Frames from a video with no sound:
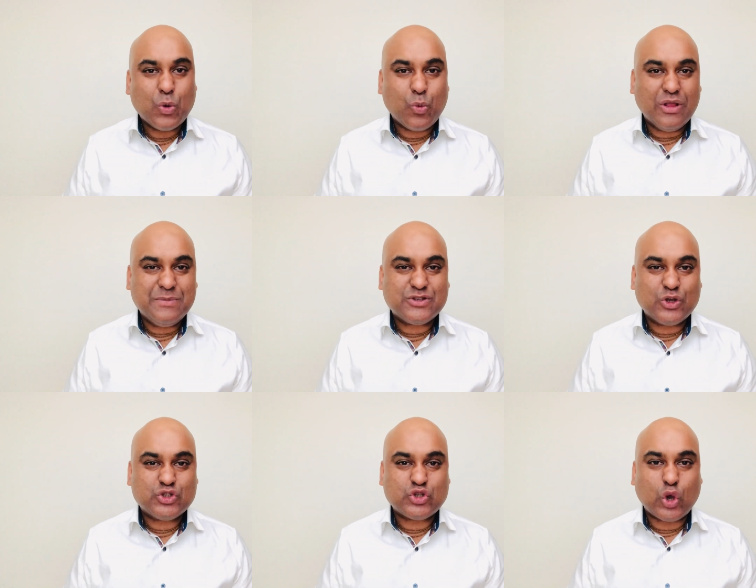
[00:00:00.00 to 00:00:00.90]
will be
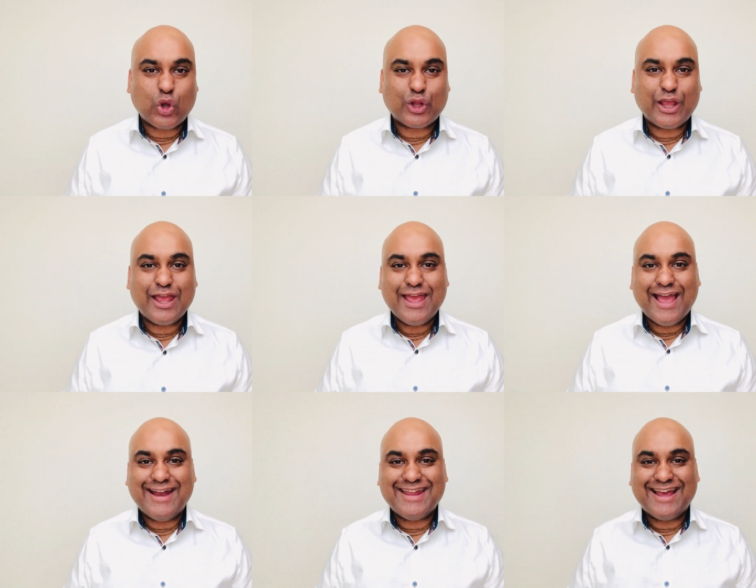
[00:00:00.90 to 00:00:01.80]
shown shortly
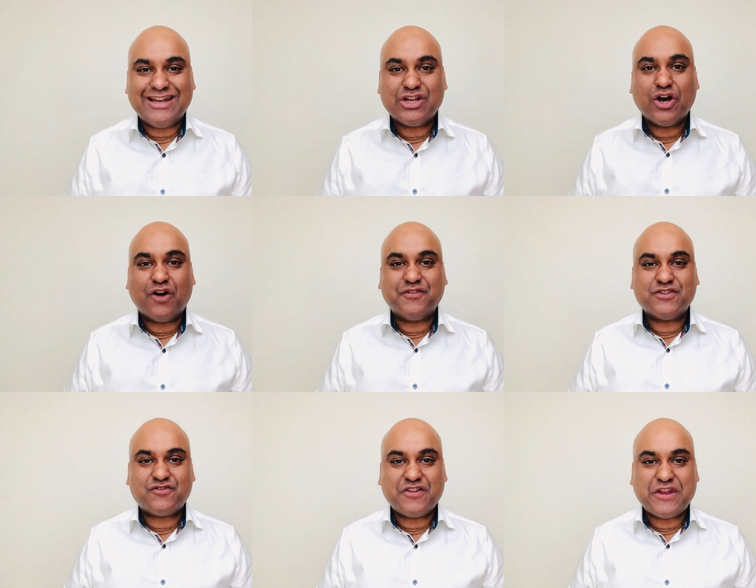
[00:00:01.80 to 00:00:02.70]
at the end of
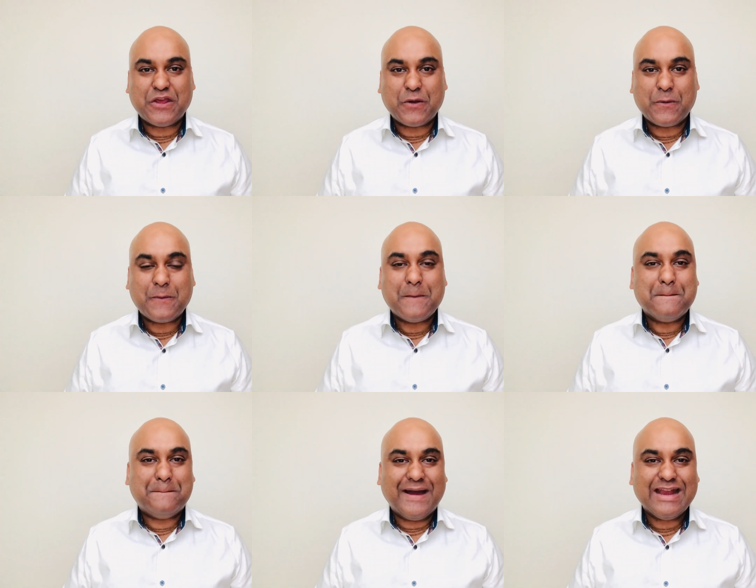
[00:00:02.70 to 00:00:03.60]
this video.
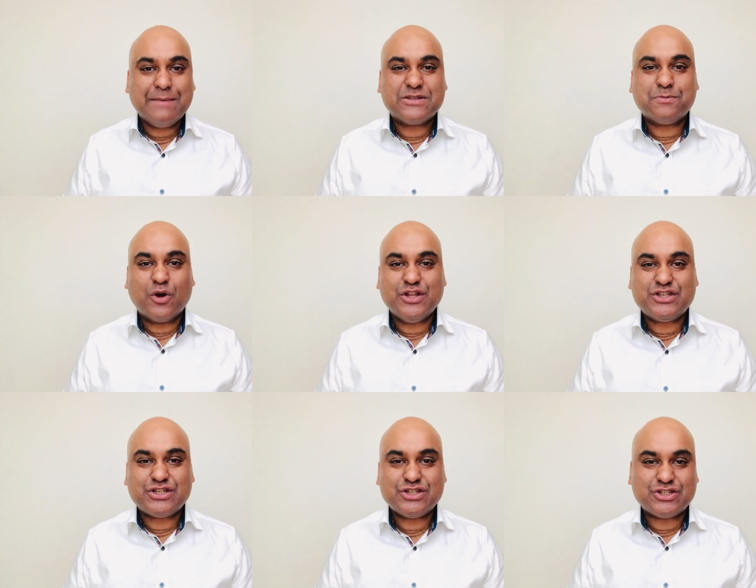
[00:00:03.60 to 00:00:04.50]
My name is
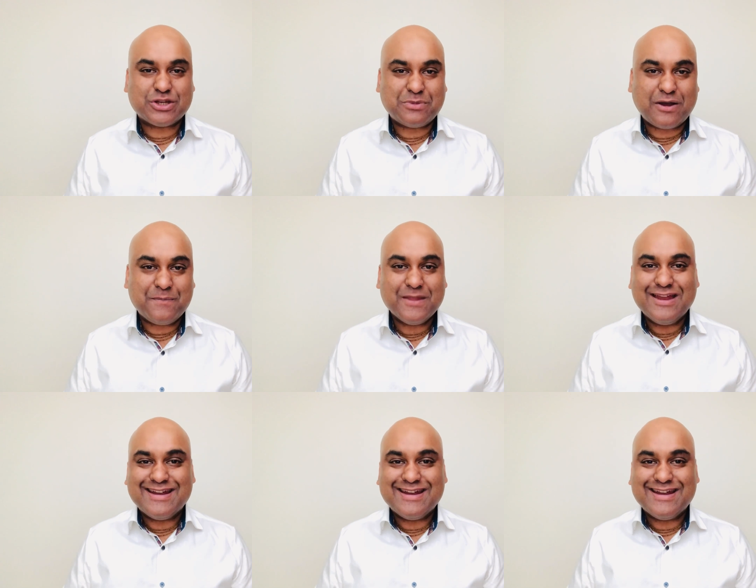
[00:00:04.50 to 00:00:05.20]
Mohnish Sharma.